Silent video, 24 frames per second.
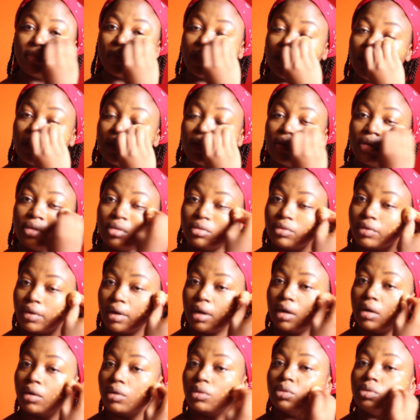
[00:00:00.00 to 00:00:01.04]
Then you go
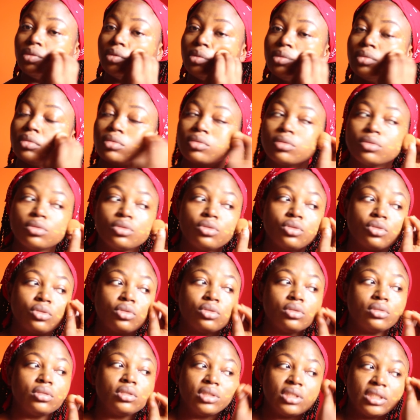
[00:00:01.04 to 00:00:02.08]
around,
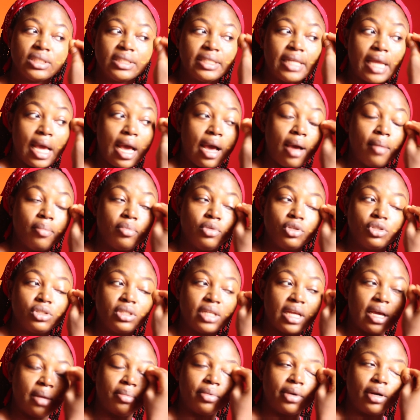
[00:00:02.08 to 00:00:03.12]
you still dab, you
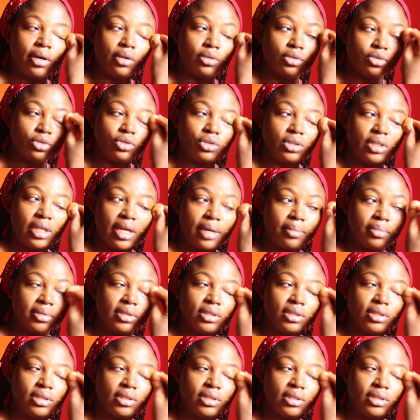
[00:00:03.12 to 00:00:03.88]
dab around, you dab